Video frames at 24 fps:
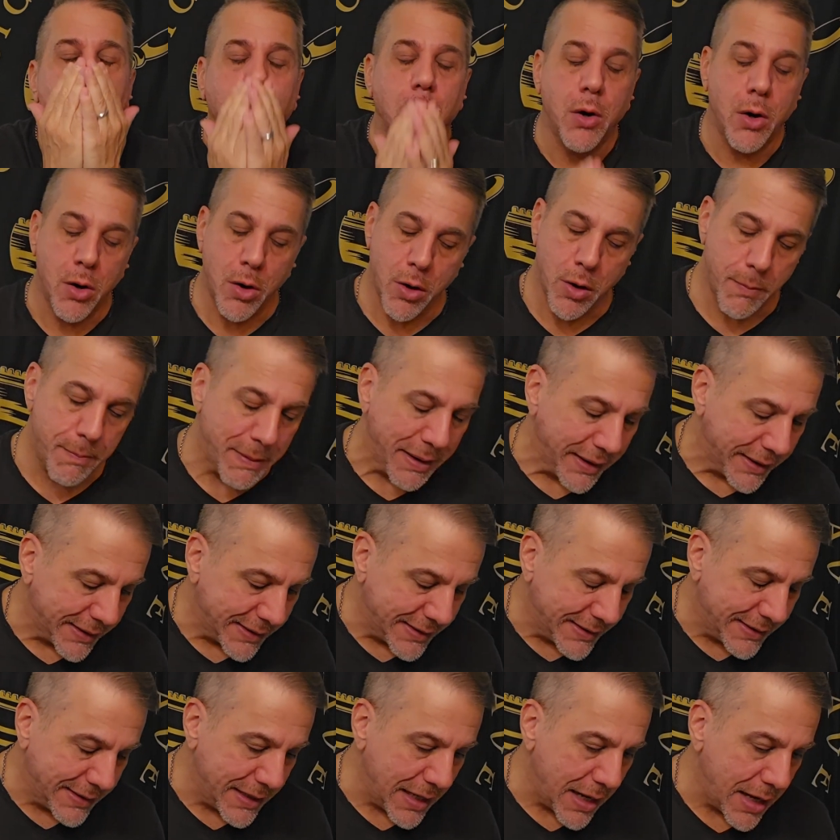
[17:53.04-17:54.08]
Oh my
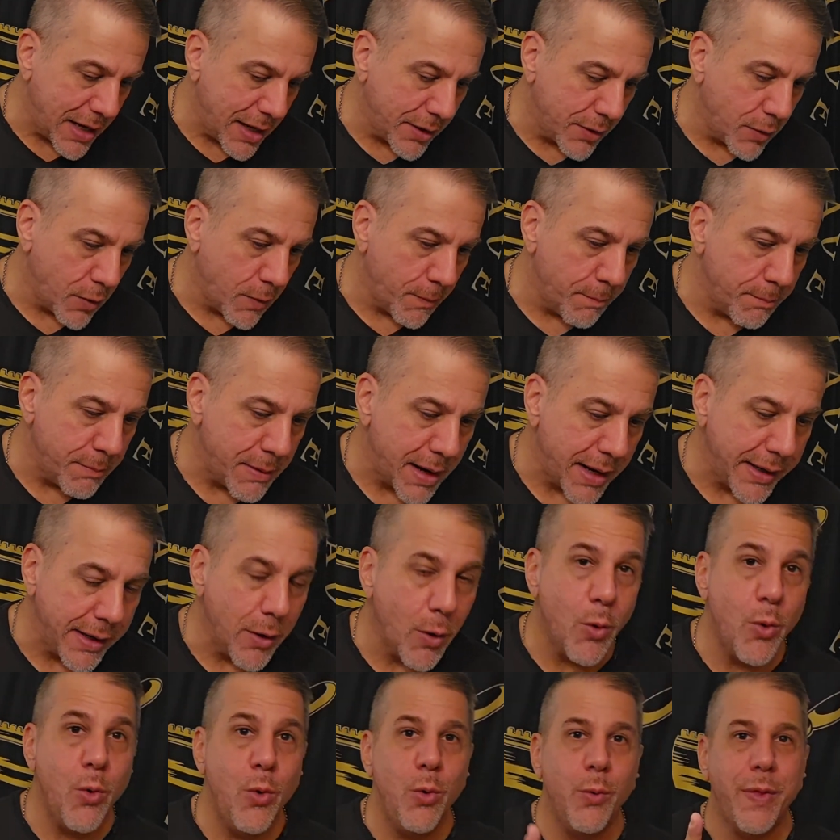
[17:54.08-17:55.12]
God almighty.
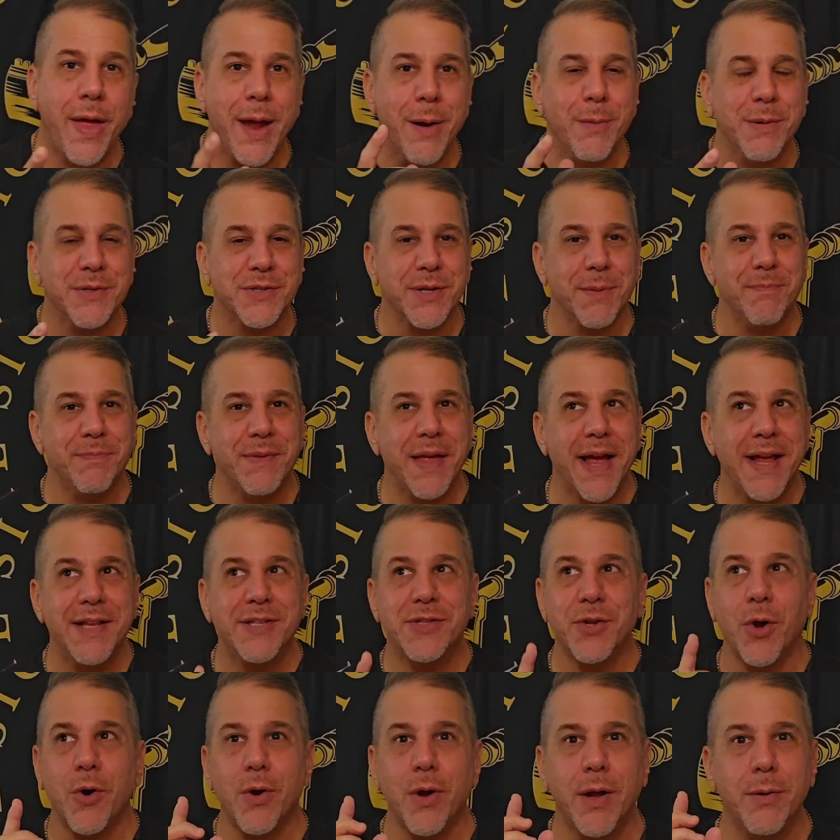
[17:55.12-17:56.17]
Oh, that was a
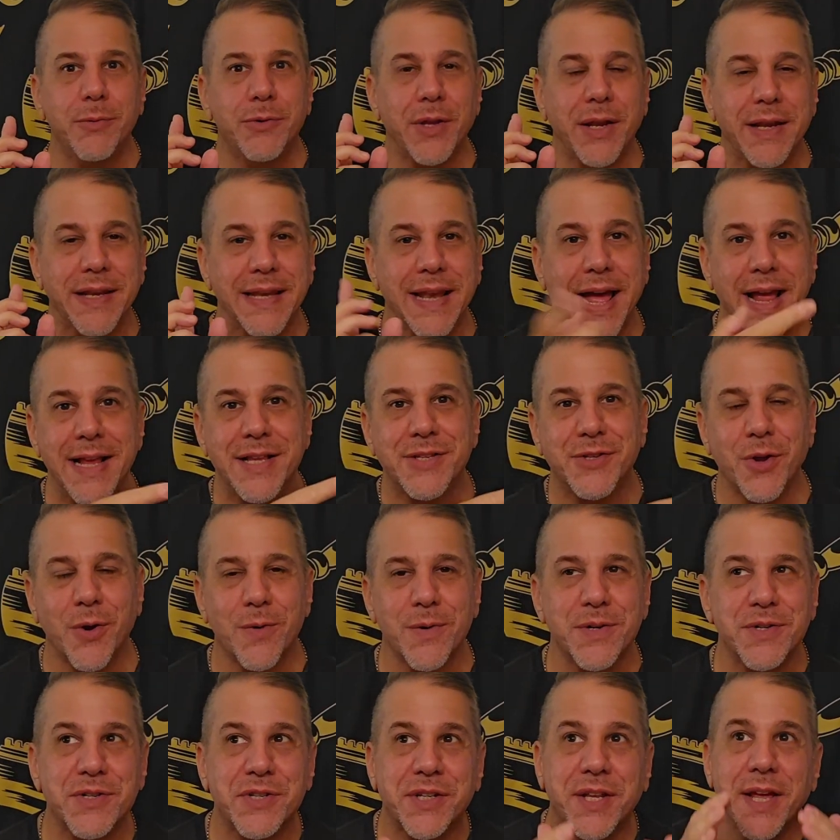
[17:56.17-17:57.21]
nice
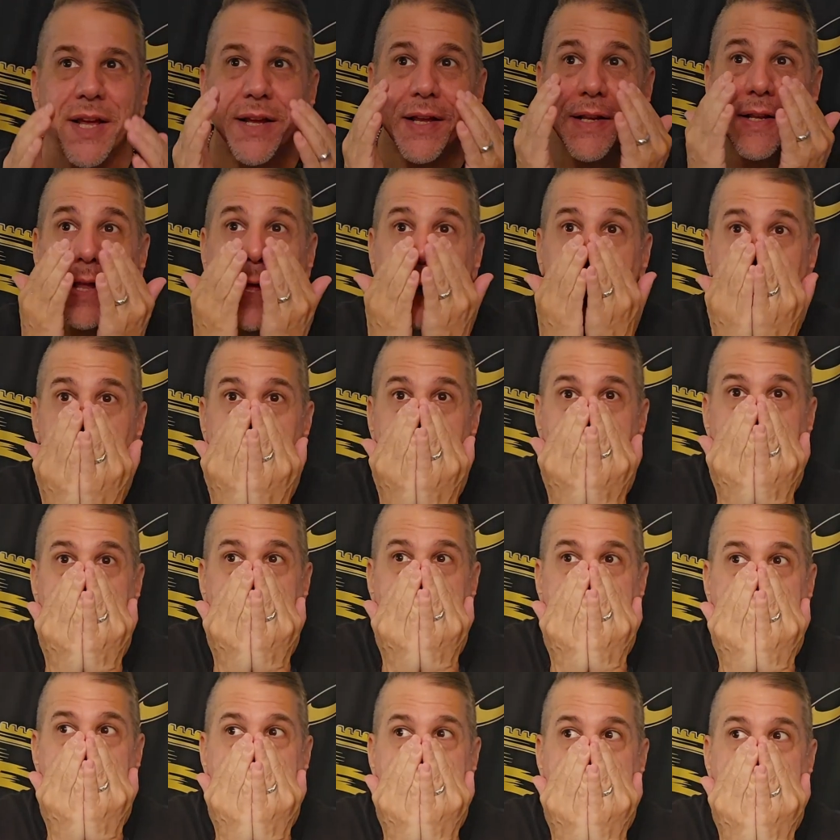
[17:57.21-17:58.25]
orange kick in that.
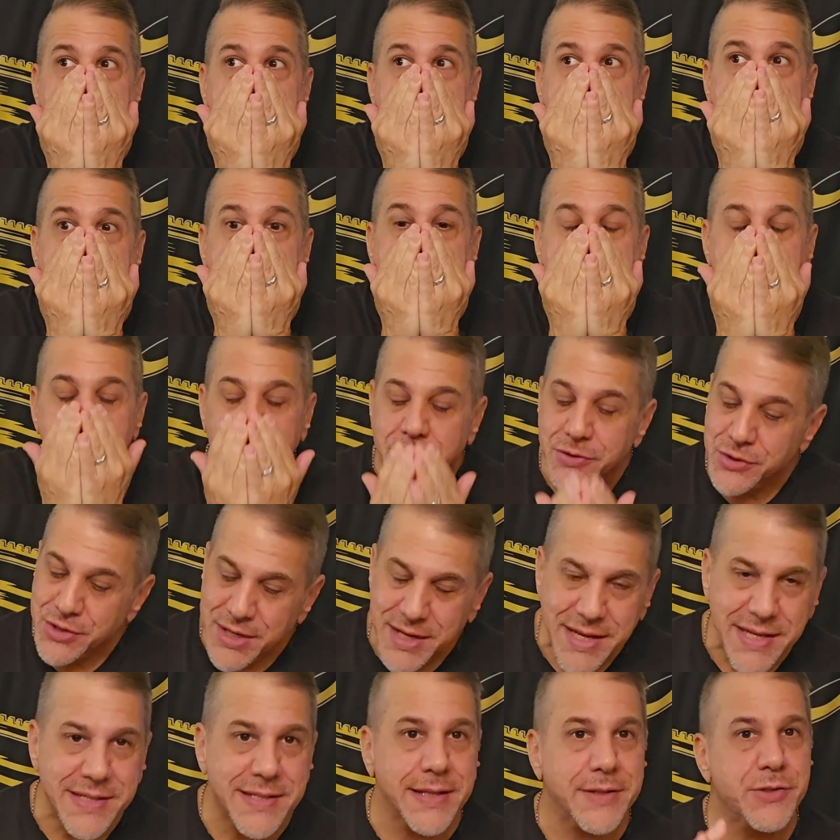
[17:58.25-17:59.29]

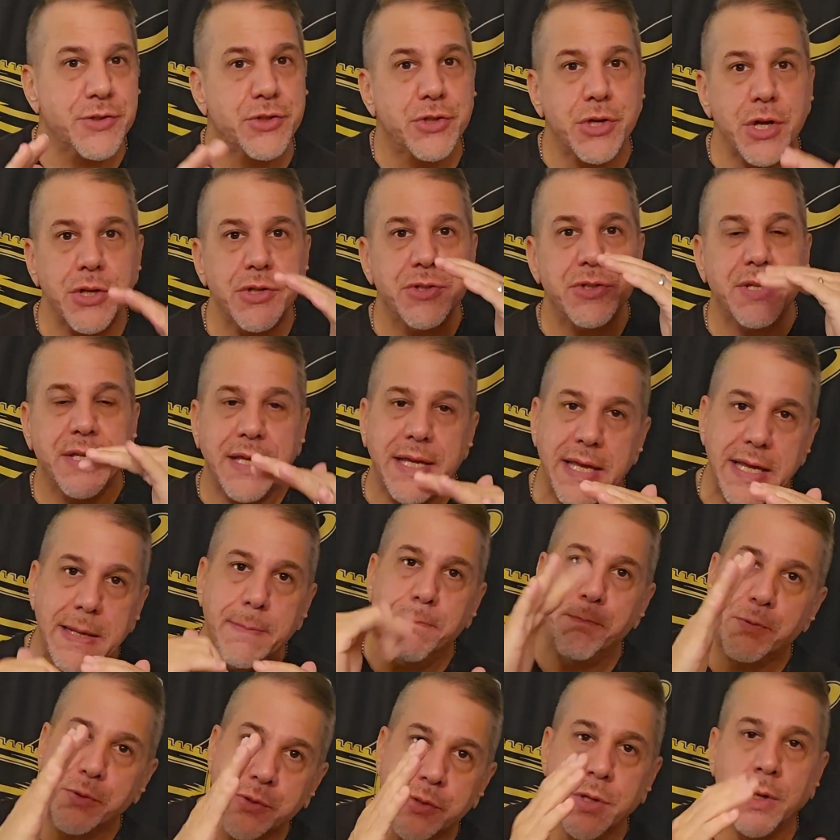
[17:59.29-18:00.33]
Jeez, it just
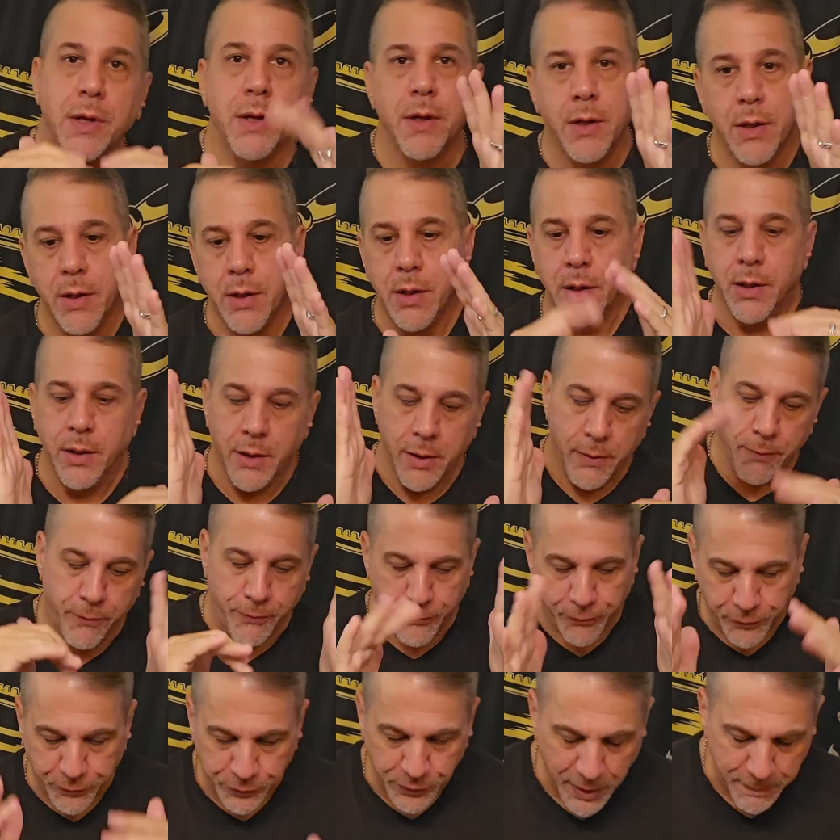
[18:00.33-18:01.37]
keeps
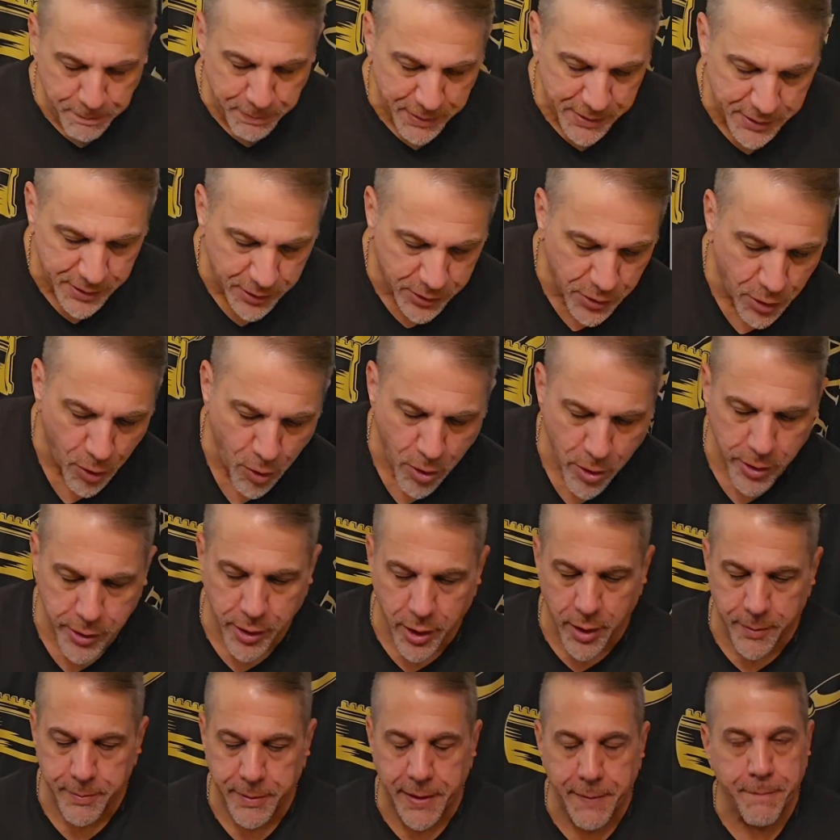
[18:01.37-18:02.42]
flipping the card
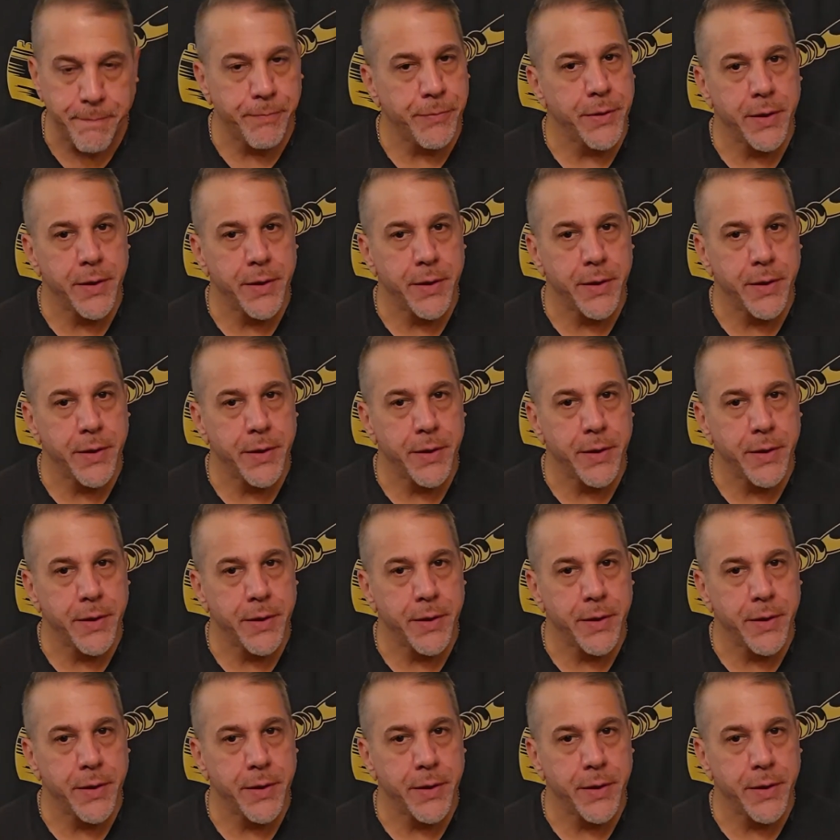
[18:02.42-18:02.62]
on me.